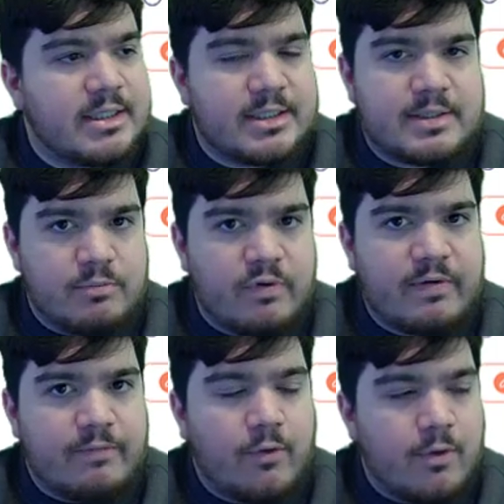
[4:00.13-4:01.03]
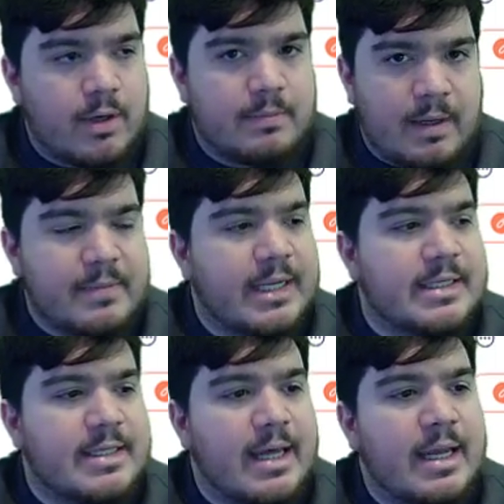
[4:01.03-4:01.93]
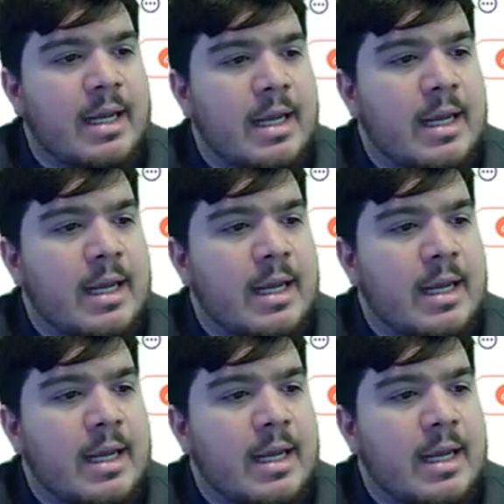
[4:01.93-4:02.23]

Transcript: this moving forward, I'm gonna get to that.